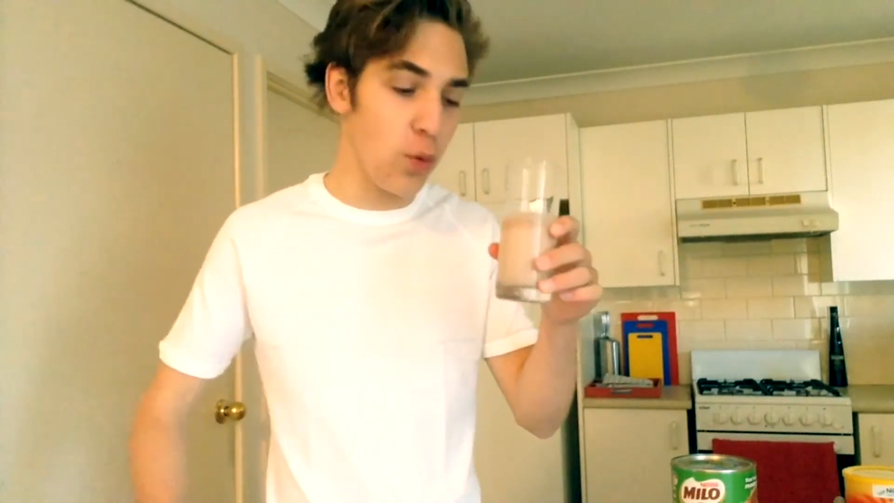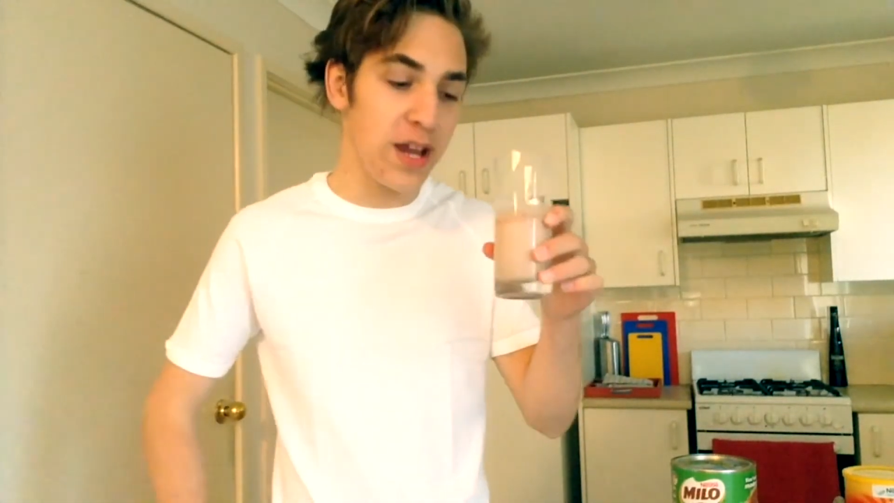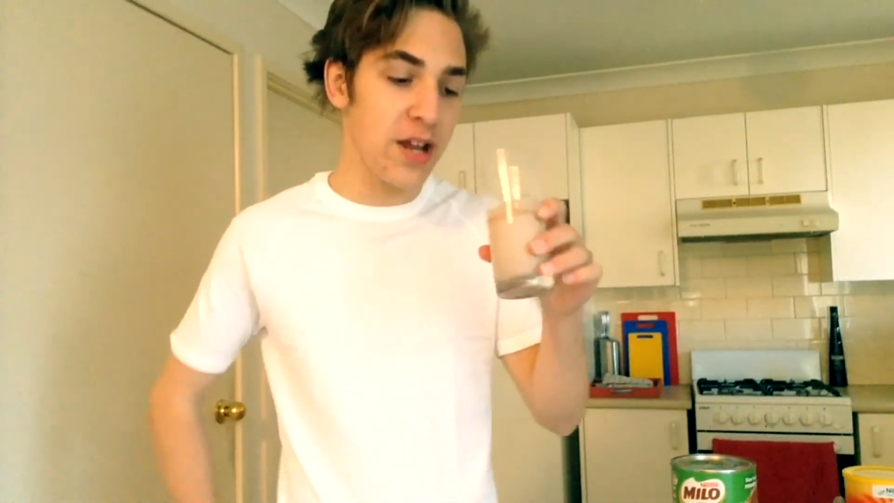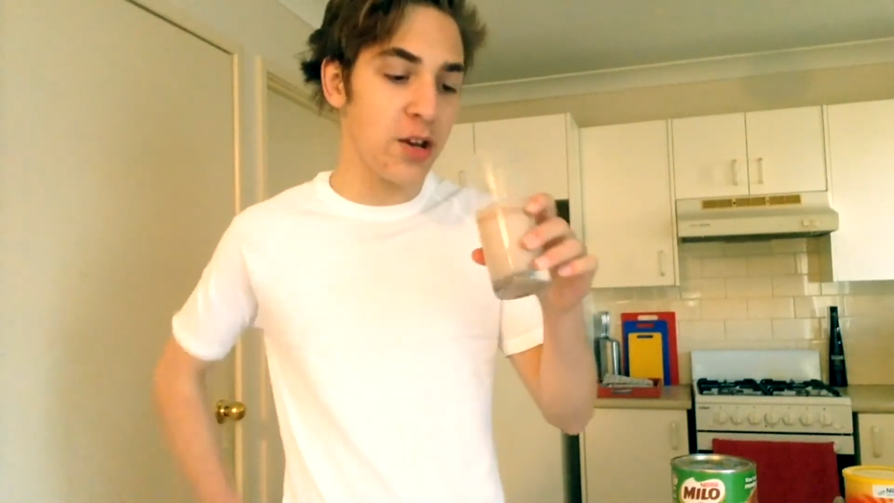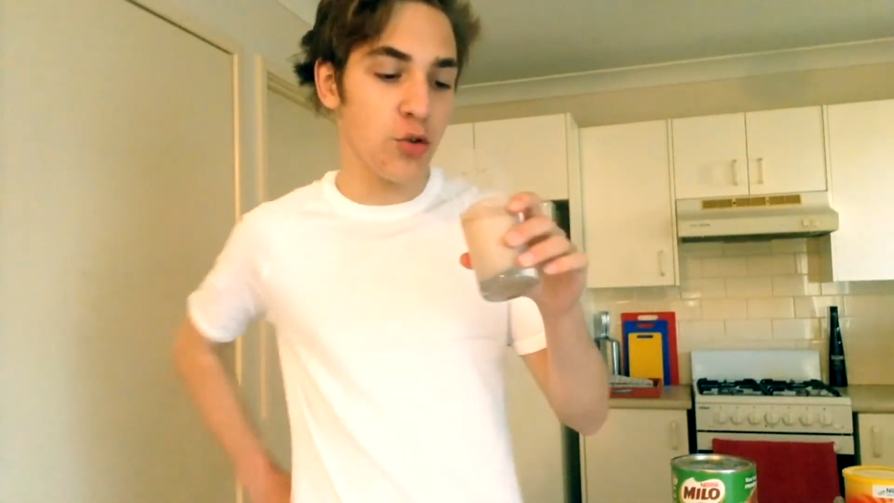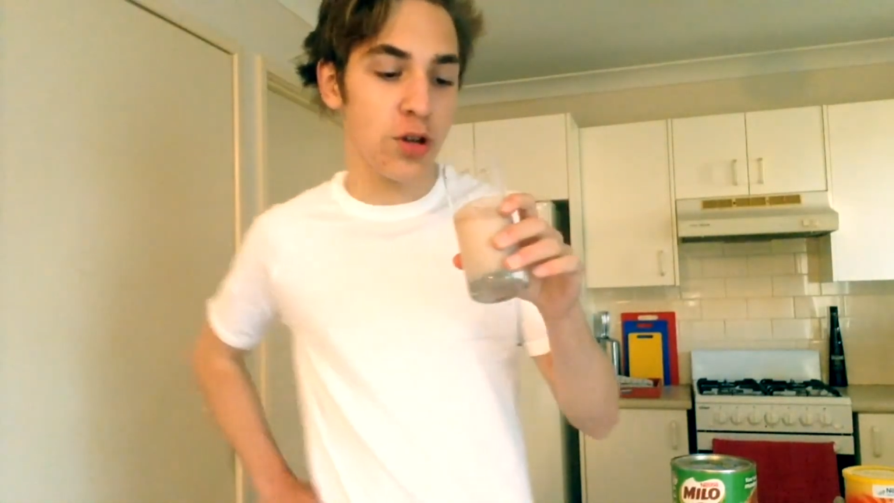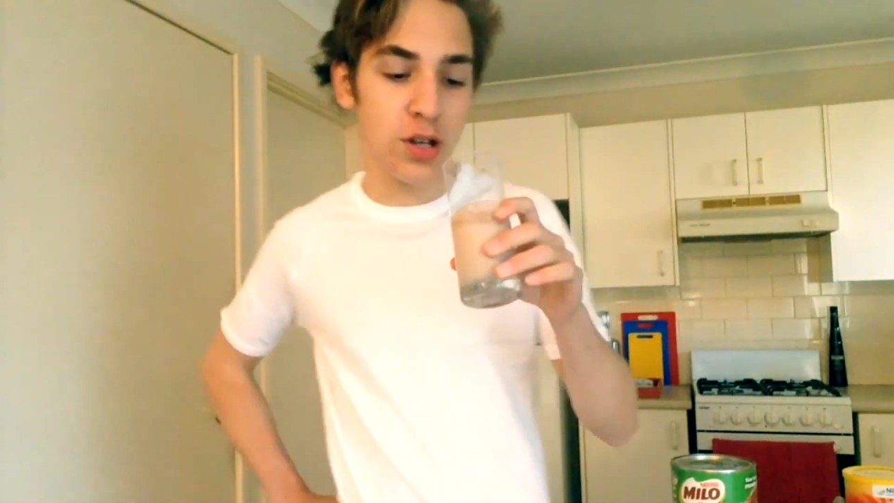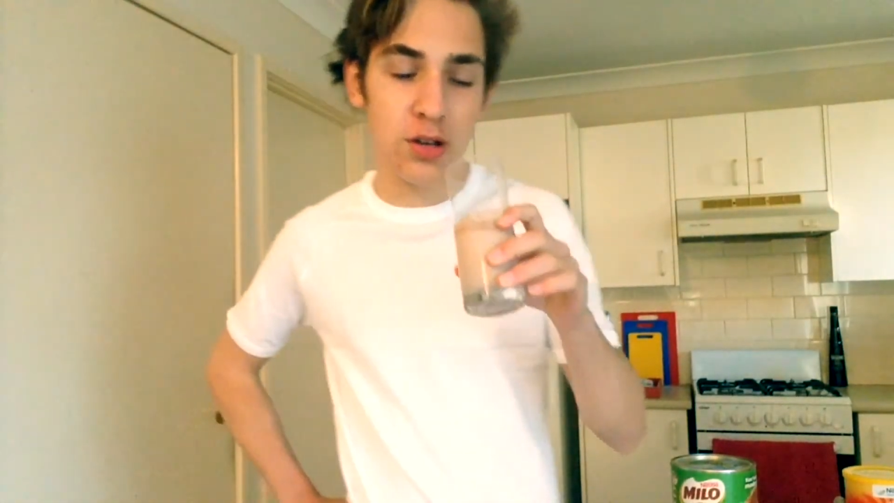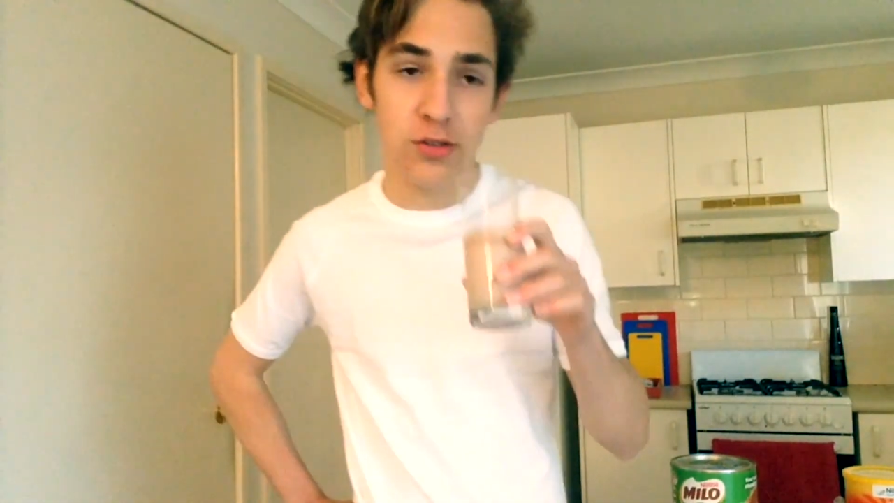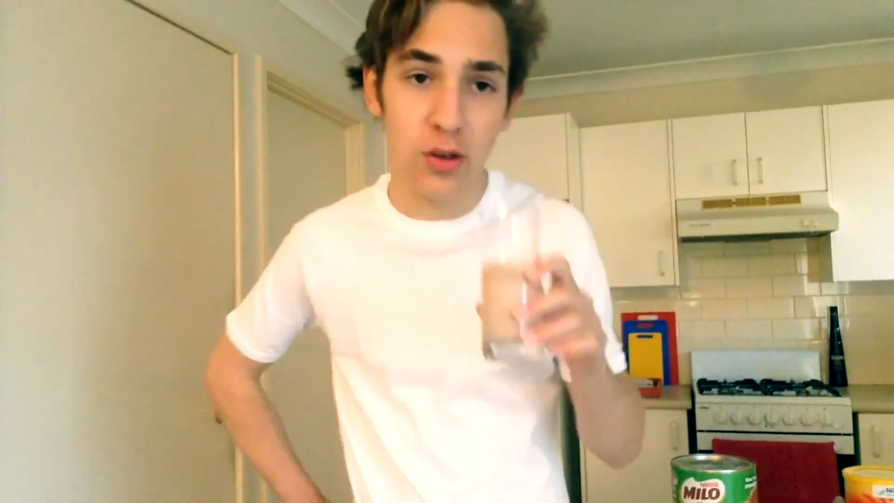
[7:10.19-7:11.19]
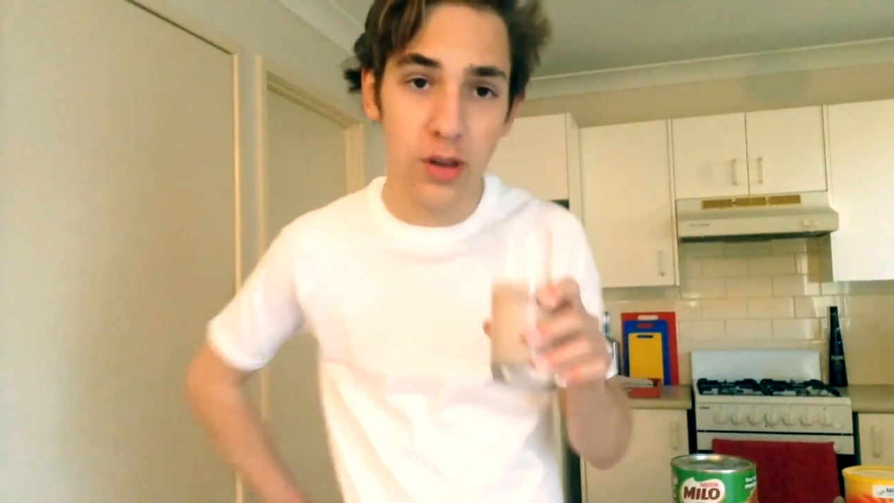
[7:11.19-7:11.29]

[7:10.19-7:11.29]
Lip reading: We're here to drink it, so